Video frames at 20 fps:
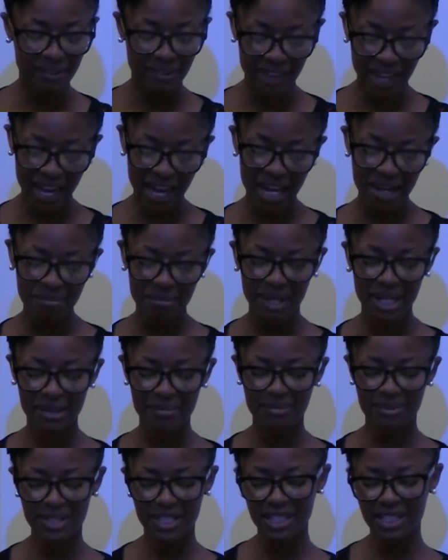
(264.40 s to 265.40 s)
of that, my
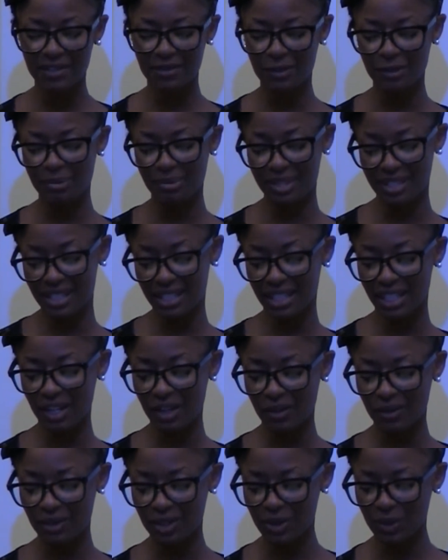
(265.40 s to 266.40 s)
objective for presenting
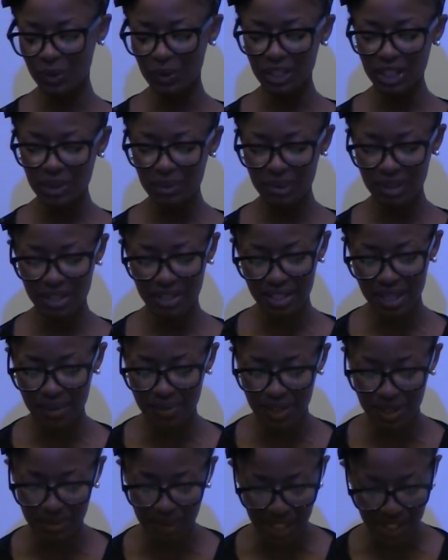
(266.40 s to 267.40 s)
over 20
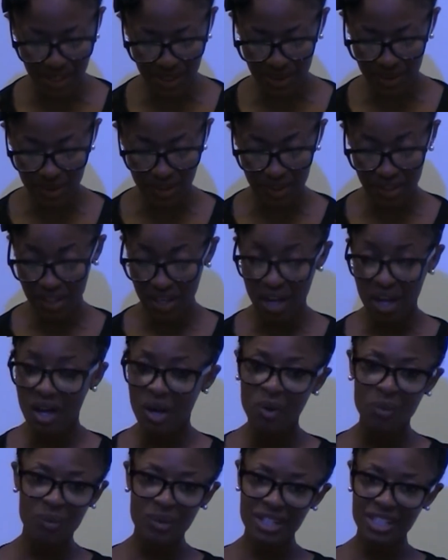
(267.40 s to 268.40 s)
workshops to my students
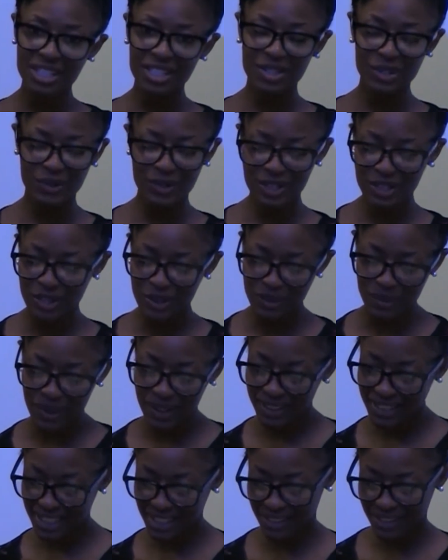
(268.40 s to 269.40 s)
wasn't going too
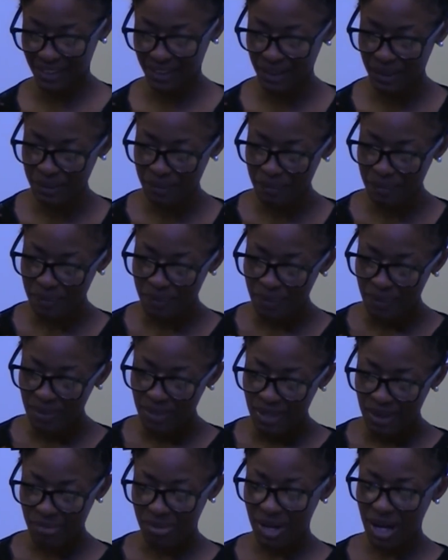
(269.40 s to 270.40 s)
well either.
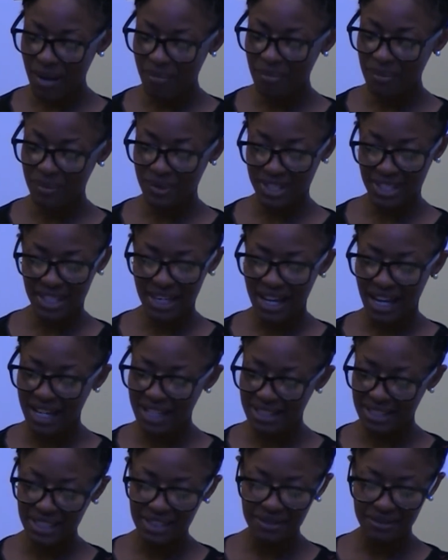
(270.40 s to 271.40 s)
The problem was that I
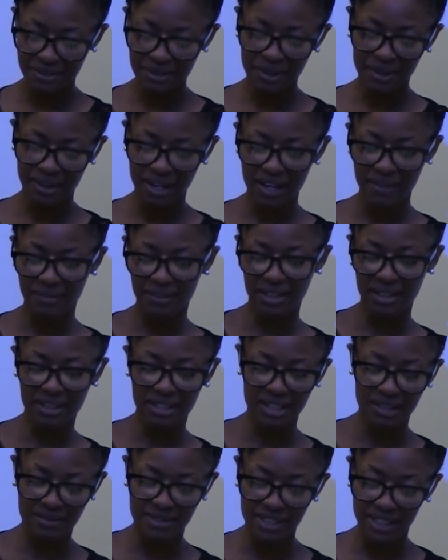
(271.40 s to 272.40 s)
didn't feel confident
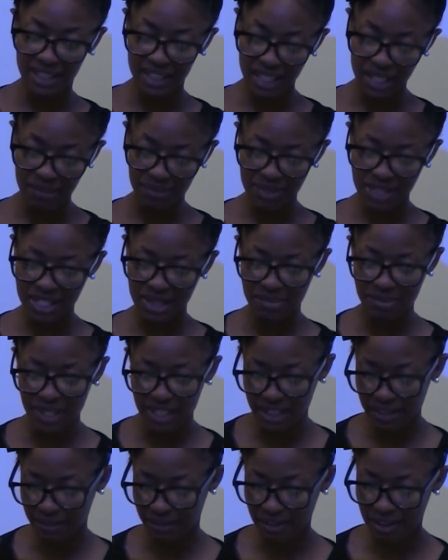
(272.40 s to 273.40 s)
enough to get up and
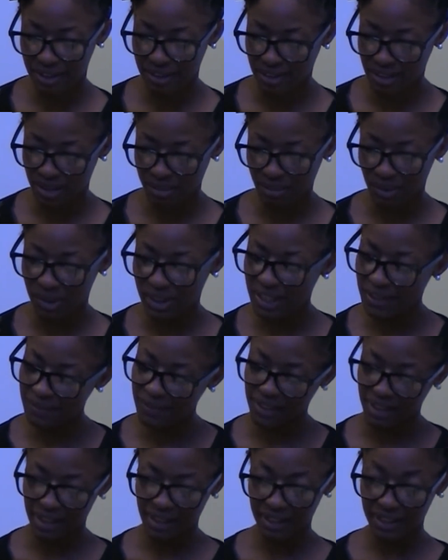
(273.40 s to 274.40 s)
speak in front of them or
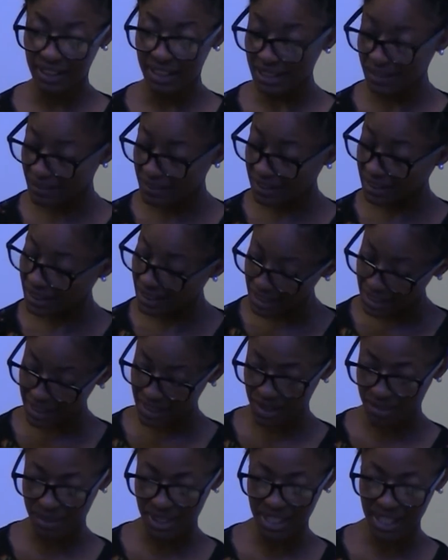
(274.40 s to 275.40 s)
even lead
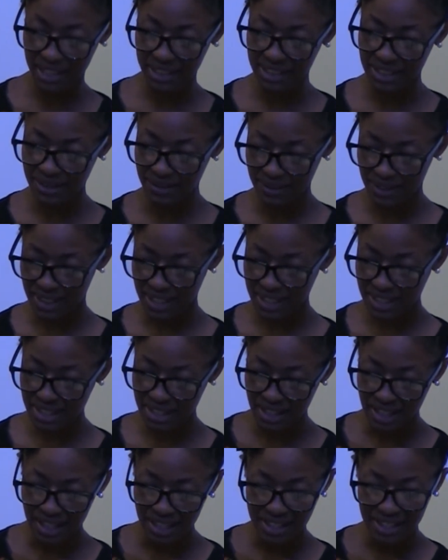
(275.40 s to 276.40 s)
them in activities.
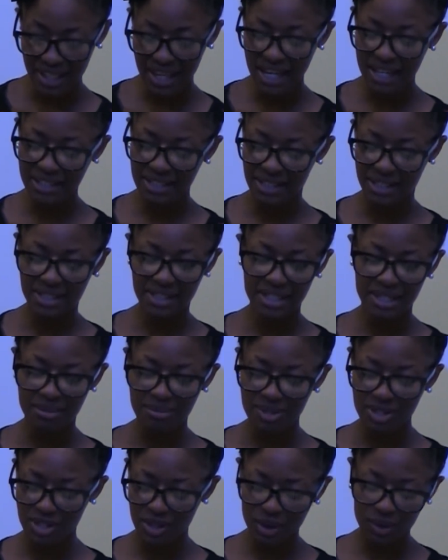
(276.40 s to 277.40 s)
Tasks that
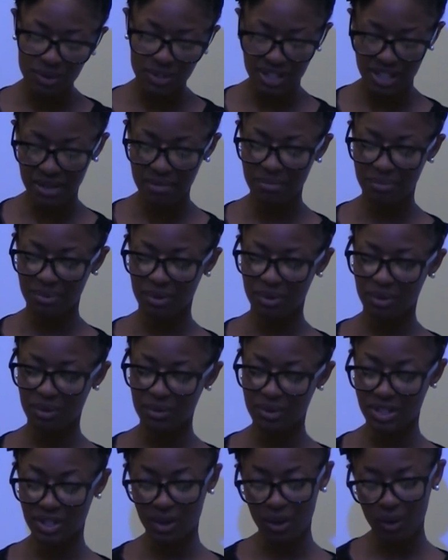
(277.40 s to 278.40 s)
seemed so simple
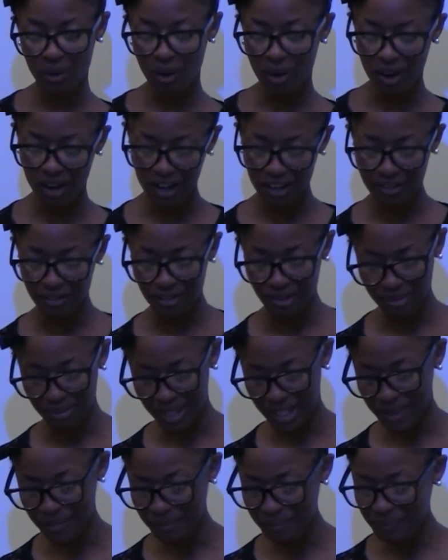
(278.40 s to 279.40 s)
was so hard for
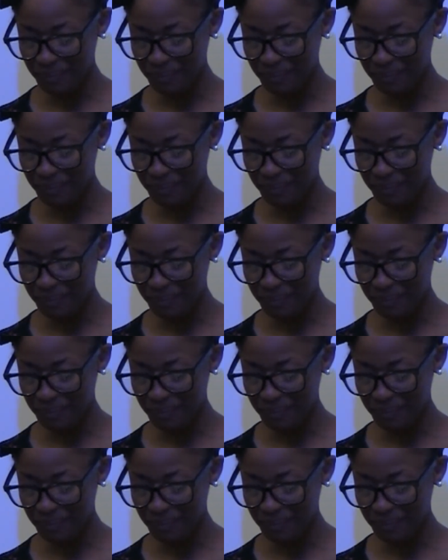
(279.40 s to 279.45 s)
me.